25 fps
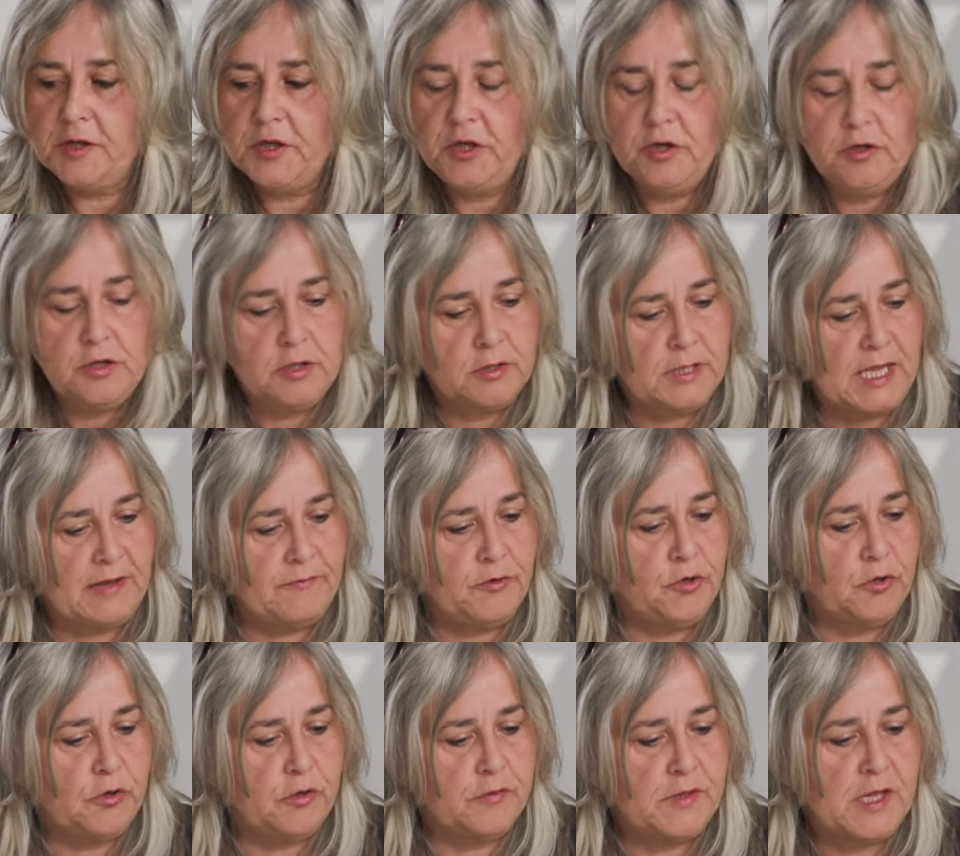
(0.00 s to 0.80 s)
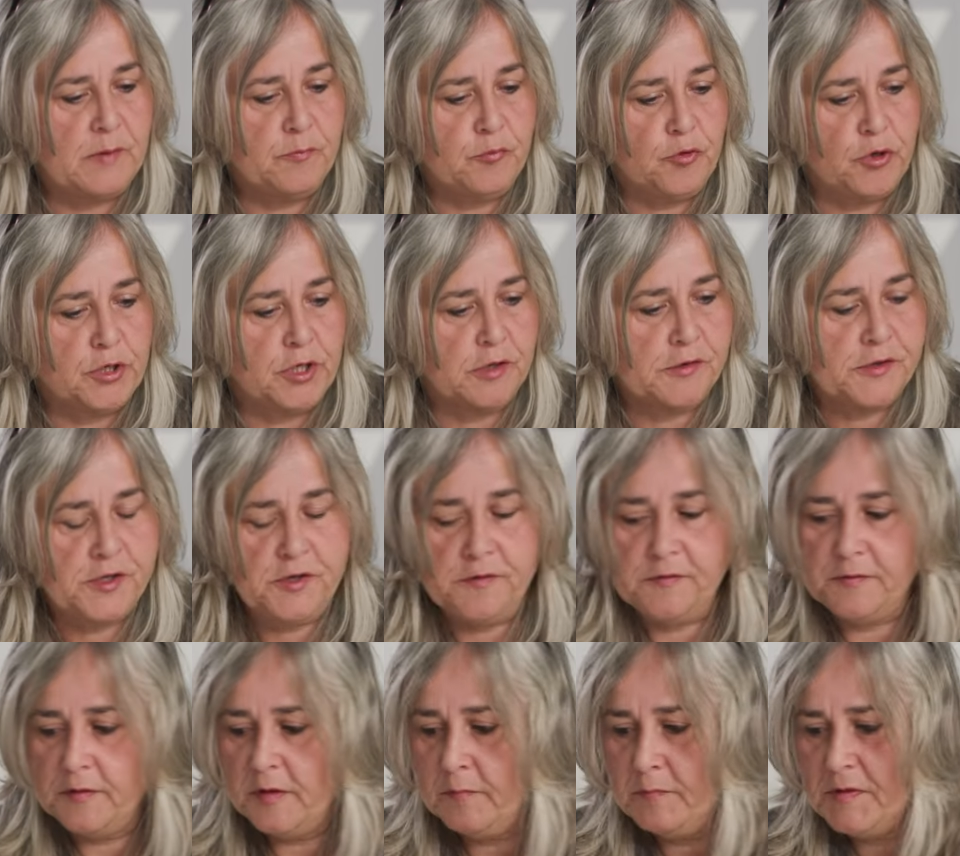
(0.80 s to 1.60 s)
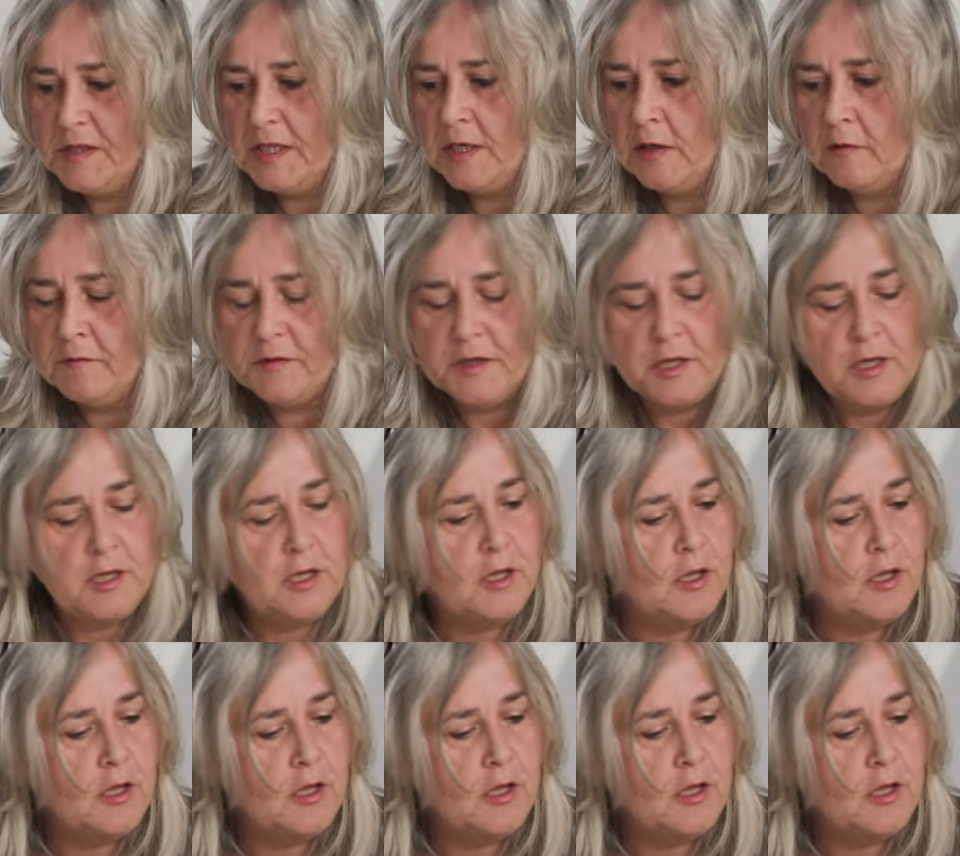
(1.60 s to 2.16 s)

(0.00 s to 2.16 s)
you can have a look at their products themselves.